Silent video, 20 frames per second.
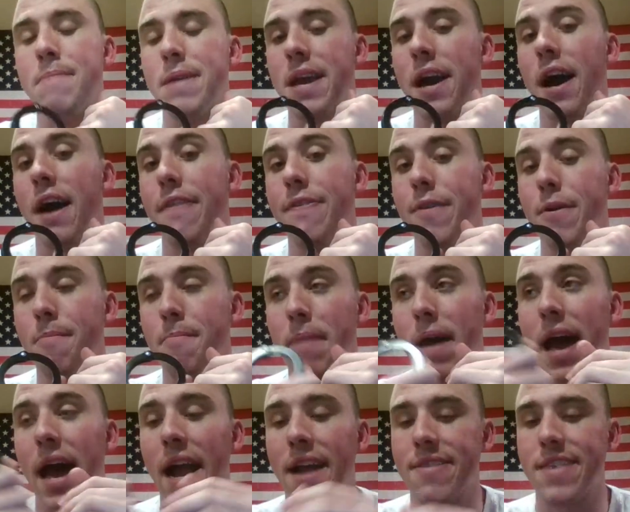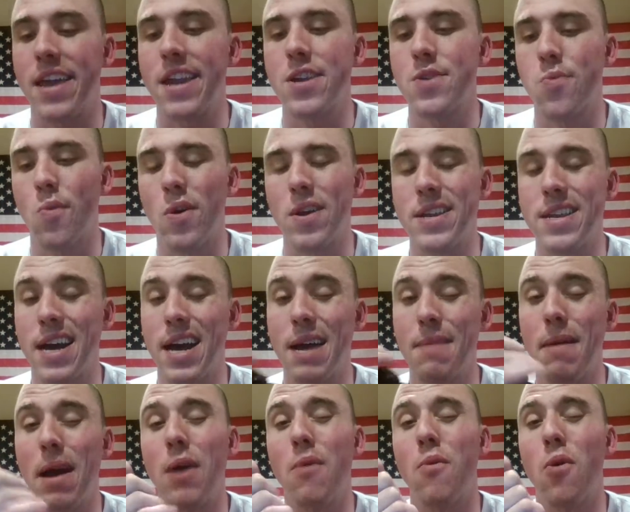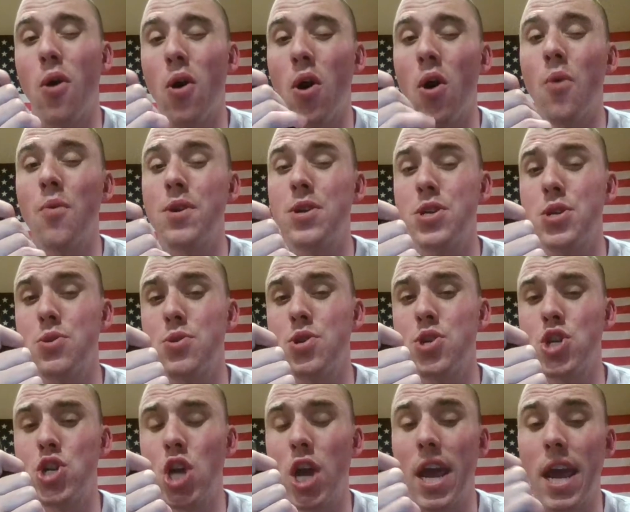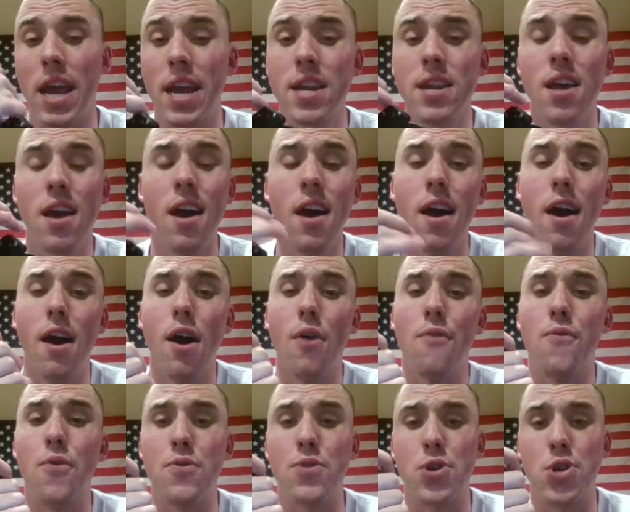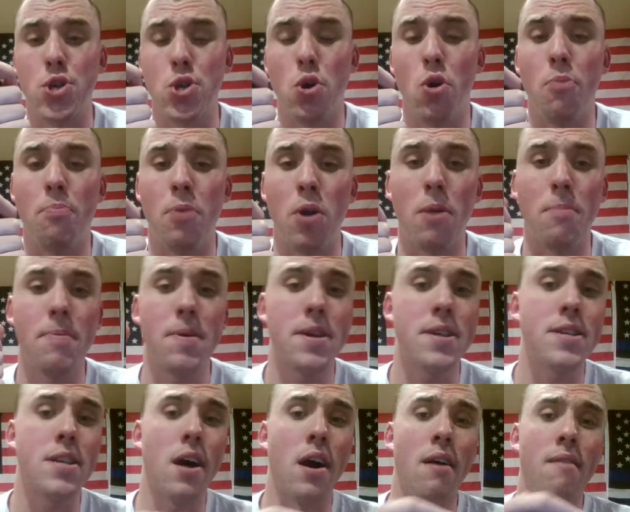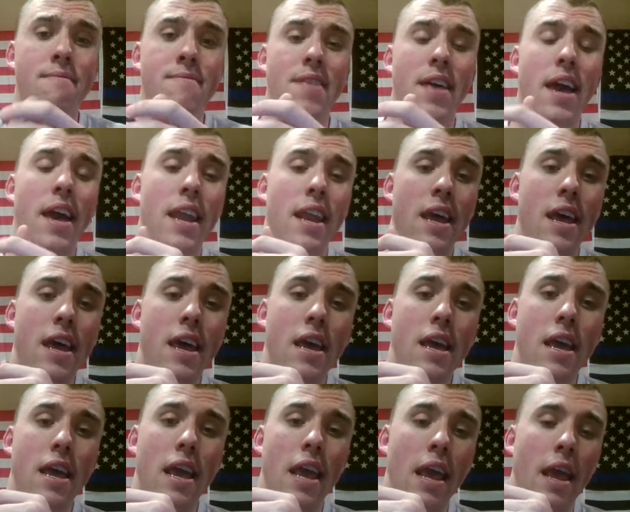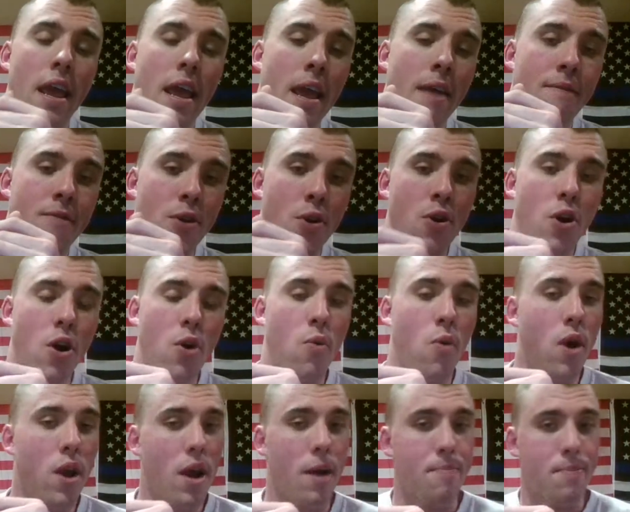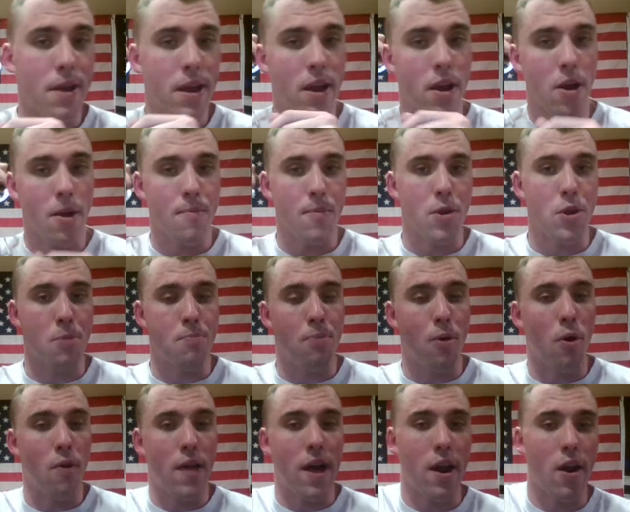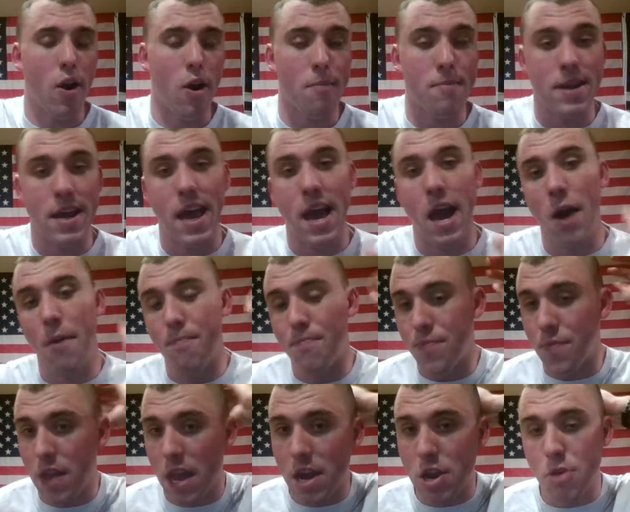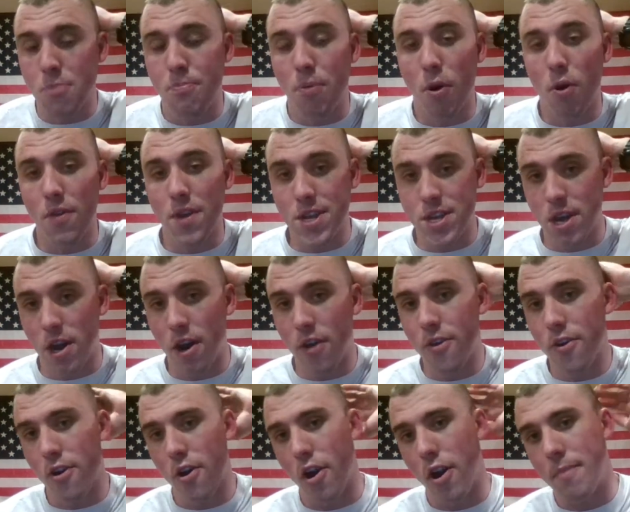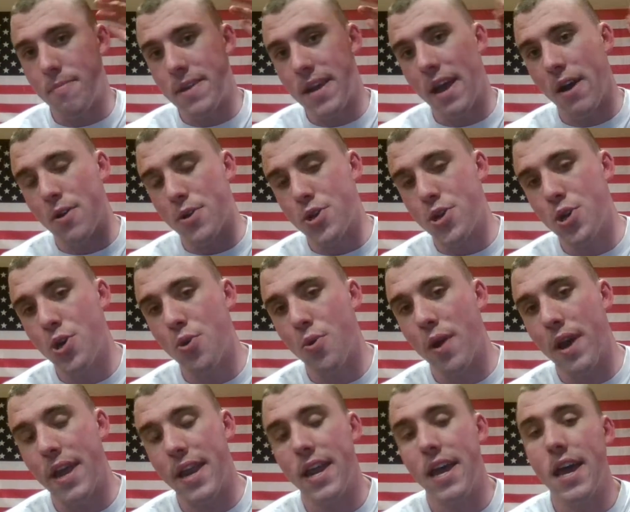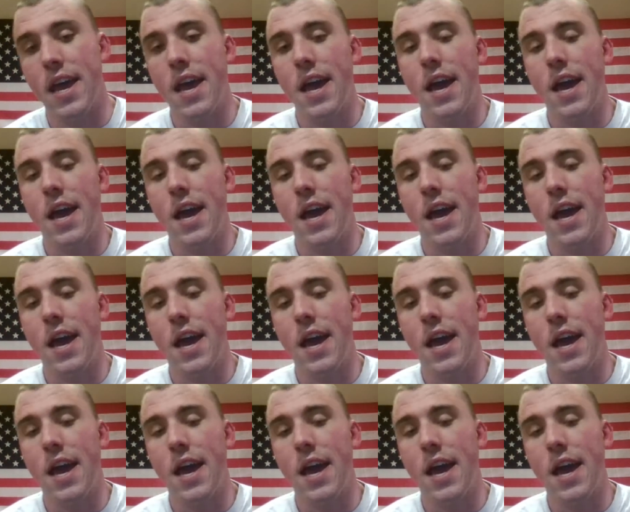behind their back. That is one time I will always use chained for the sole purpose of that. If you hook one up here and you pull that arm down and you pull this other arm down to it,